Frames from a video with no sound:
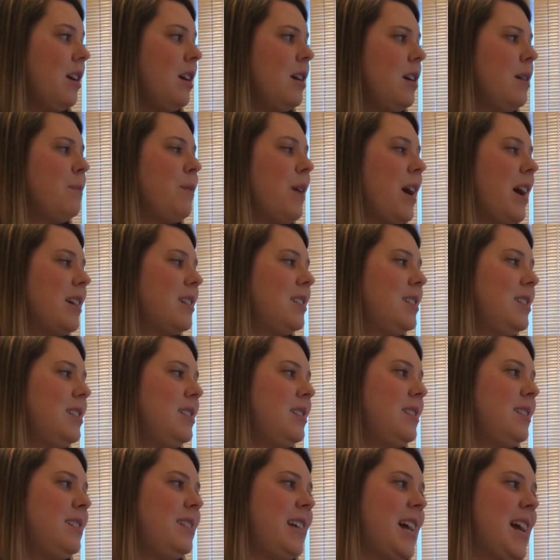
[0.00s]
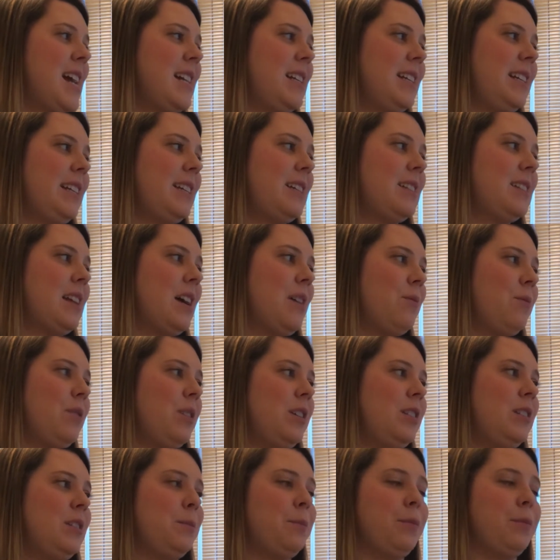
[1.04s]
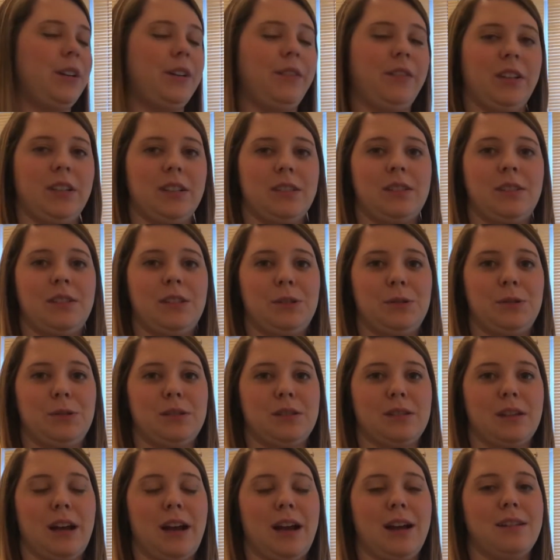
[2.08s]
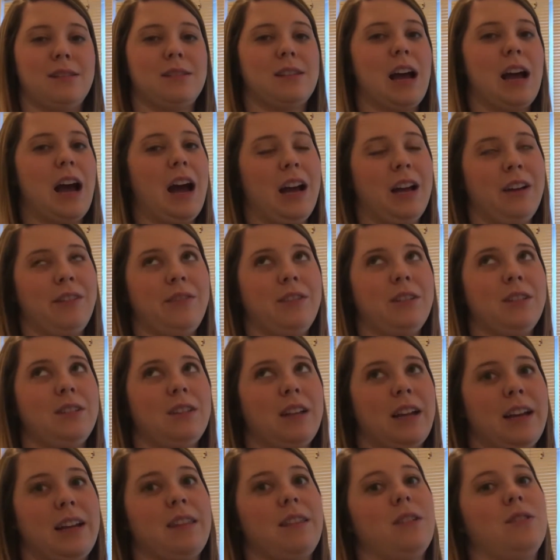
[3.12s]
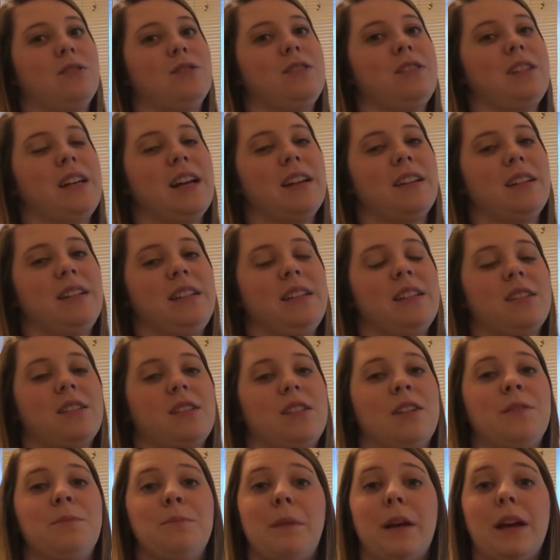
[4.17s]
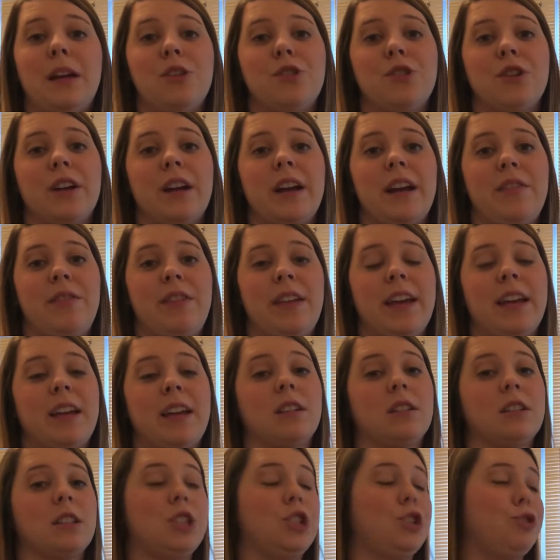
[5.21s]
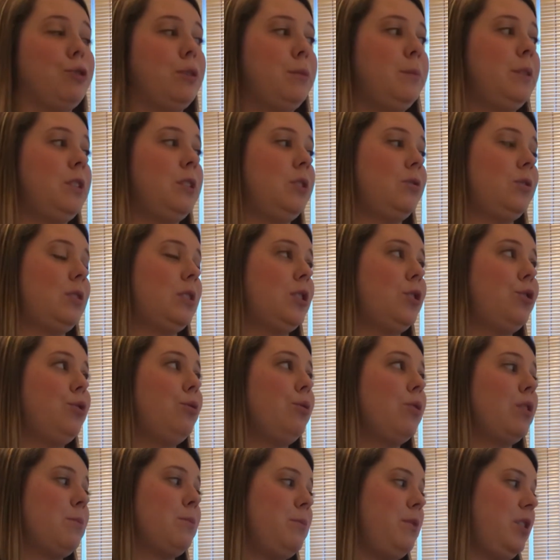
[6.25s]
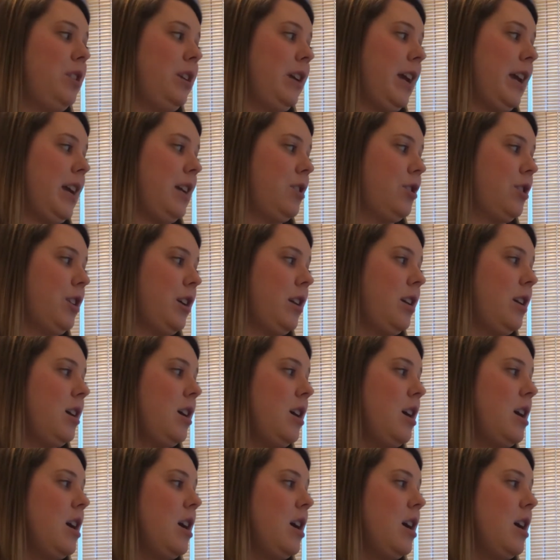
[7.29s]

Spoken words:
And practice the techniques that were in the previous 2 slides. I feel like those techniques are major and they can contribute to communication.